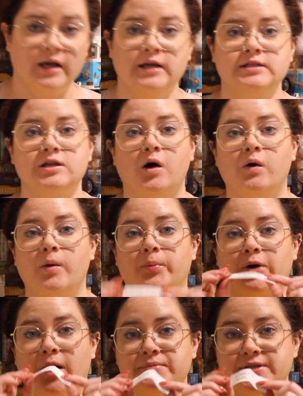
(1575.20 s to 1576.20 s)
So
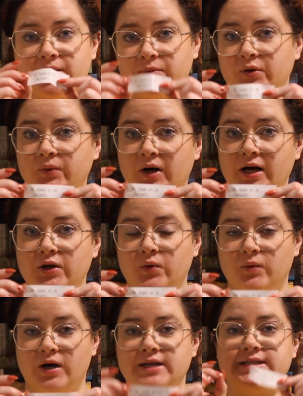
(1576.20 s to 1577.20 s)
prompt number 1
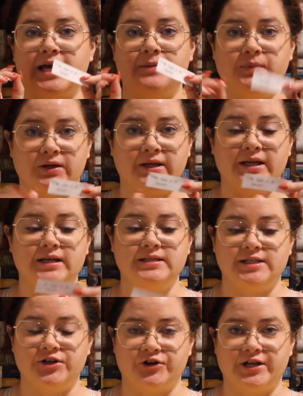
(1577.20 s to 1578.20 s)
was a book in a
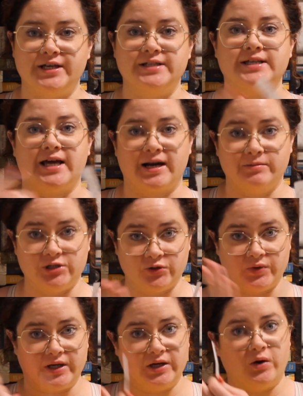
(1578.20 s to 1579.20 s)
series, and I'm
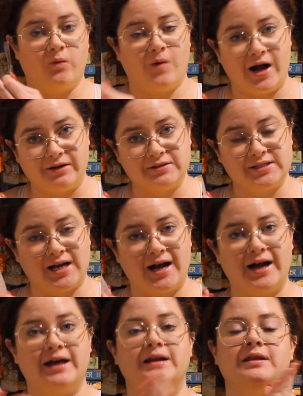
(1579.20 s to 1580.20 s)
doing Wild
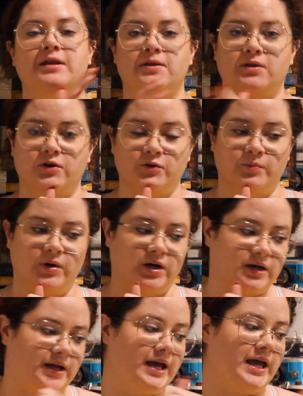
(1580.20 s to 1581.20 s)
Side, the 3rd
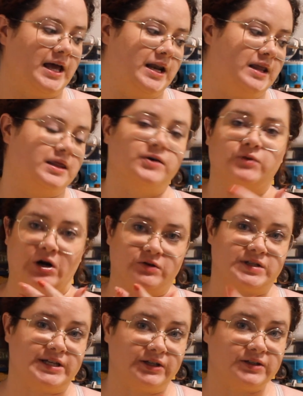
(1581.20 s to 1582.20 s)
book in the
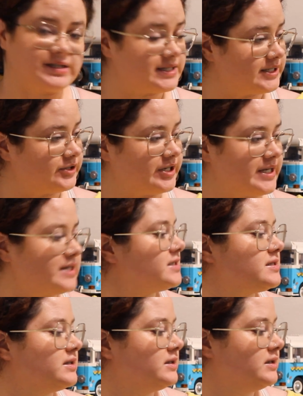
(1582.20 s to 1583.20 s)
Rose Hill series.